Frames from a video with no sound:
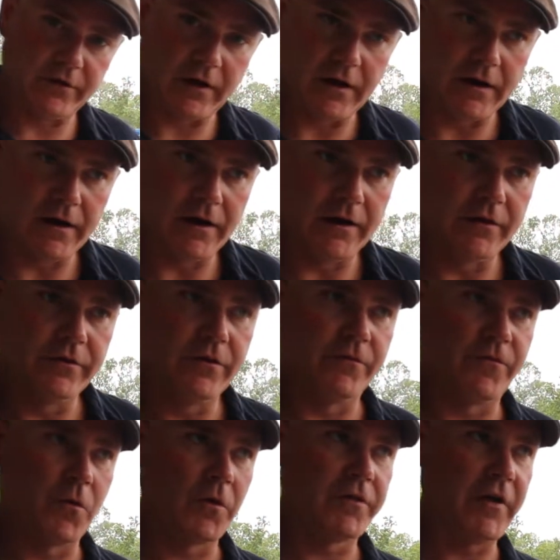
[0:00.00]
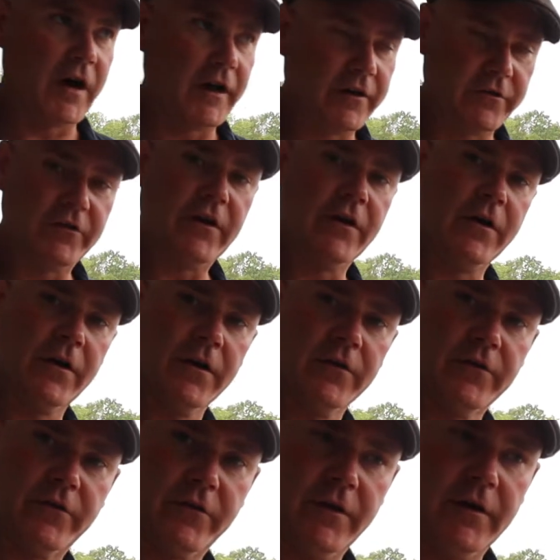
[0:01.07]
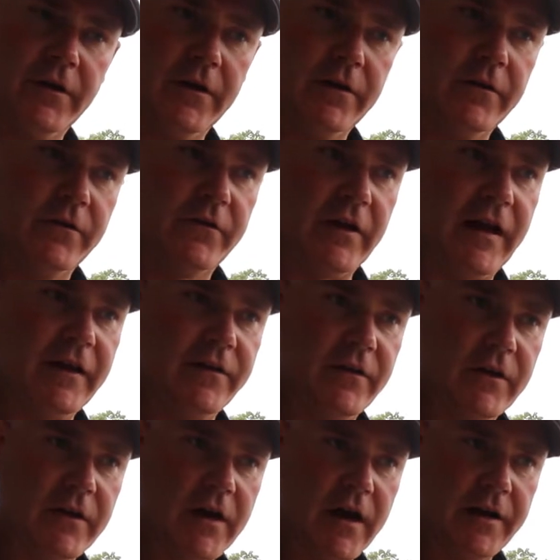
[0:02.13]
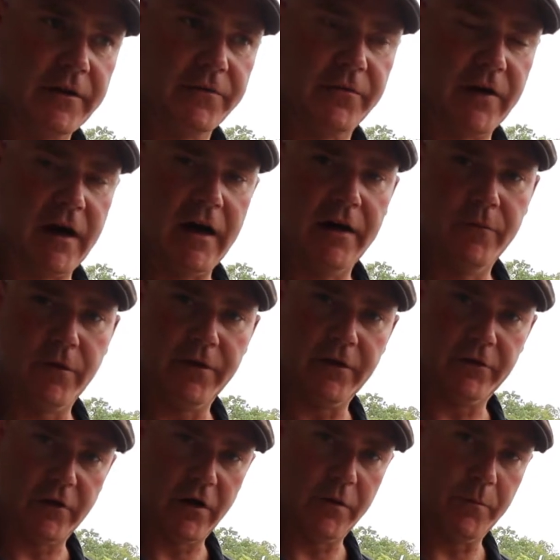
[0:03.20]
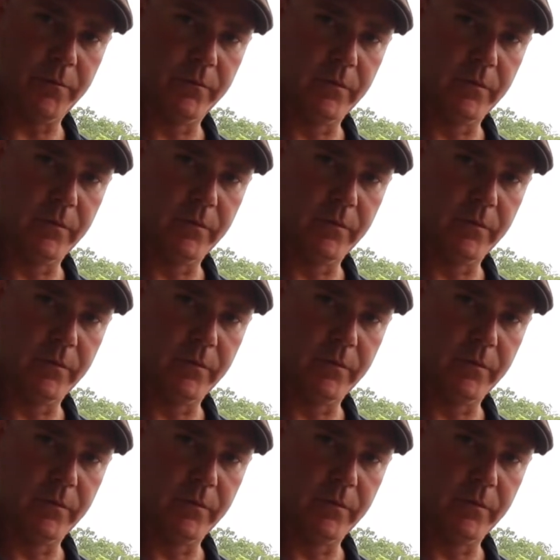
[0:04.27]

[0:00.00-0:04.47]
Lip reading: the fourth hottest year since 1895 when they started